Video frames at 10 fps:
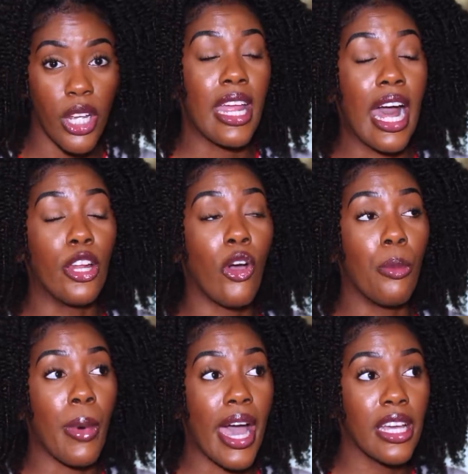And I
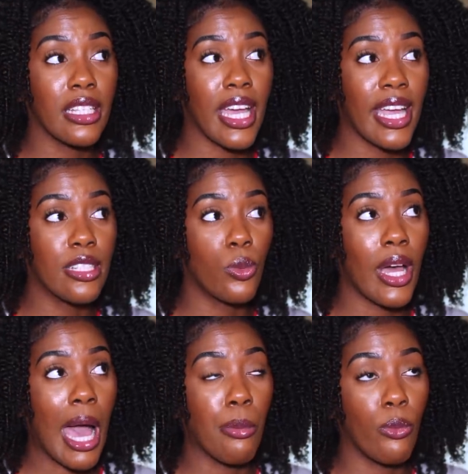know in my case,
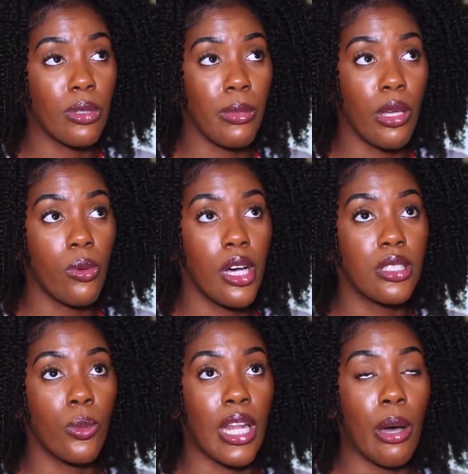what happened with me
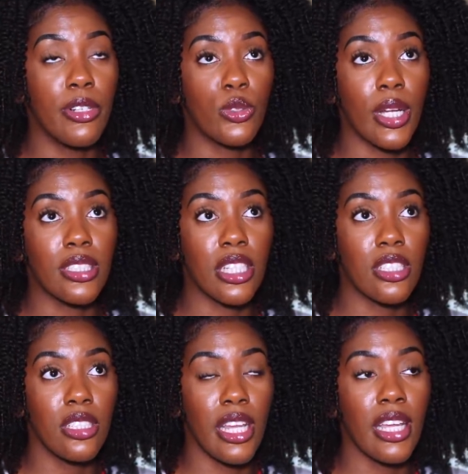was when I was
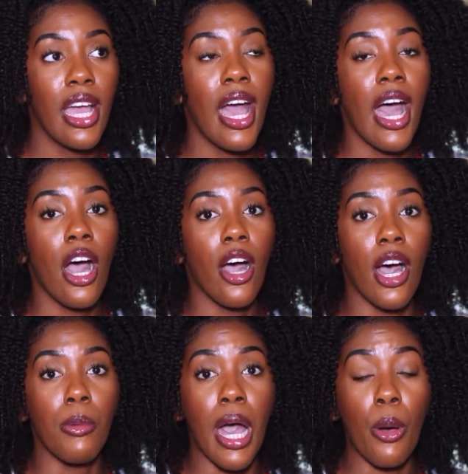transitioning,
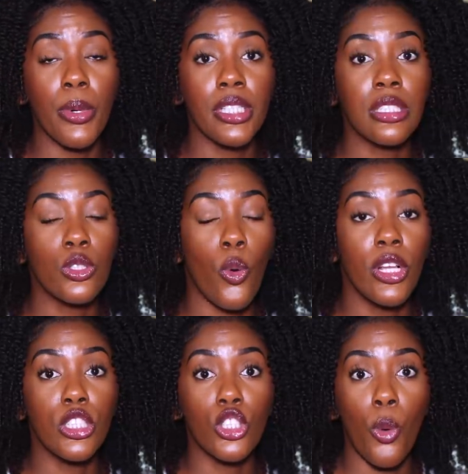um, I was
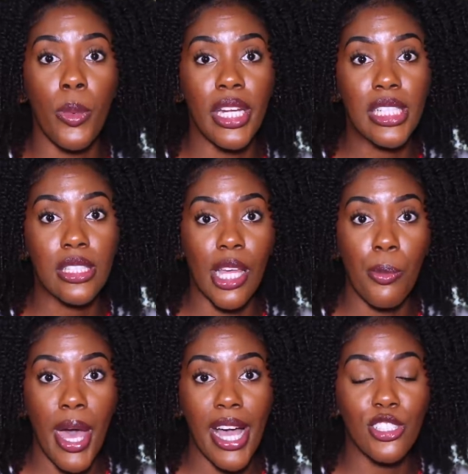doing so many slick
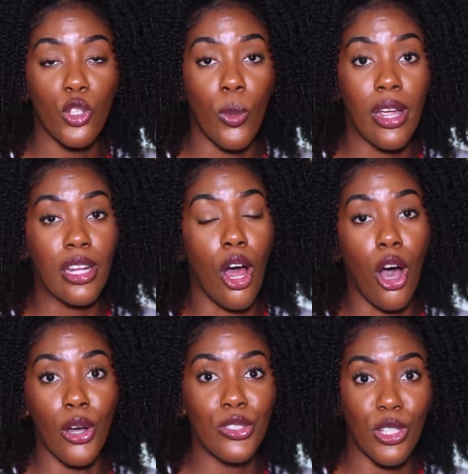backs to where it
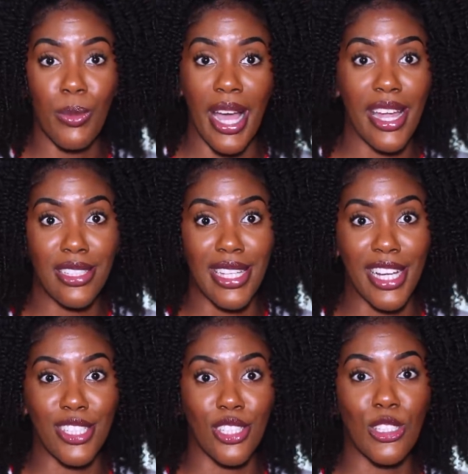altered my hair texture.